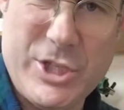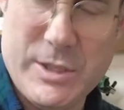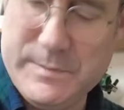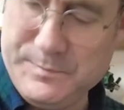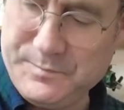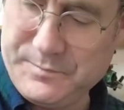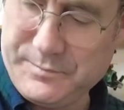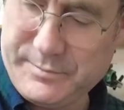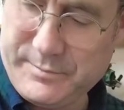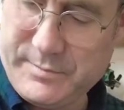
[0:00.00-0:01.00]

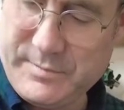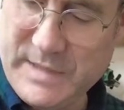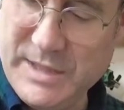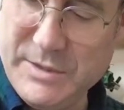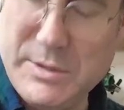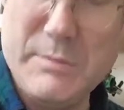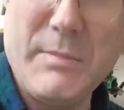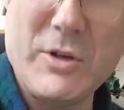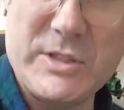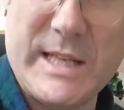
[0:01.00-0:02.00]
And
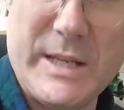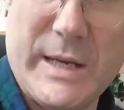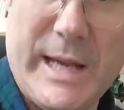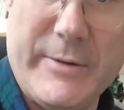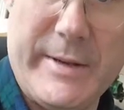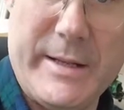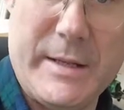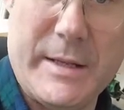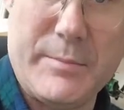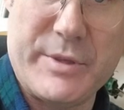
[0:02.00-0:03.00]
mostly you're
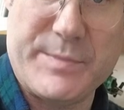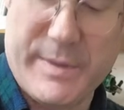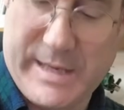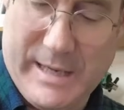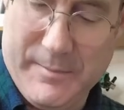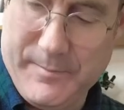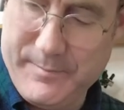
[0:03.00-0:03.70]
hearing the bridge pickup.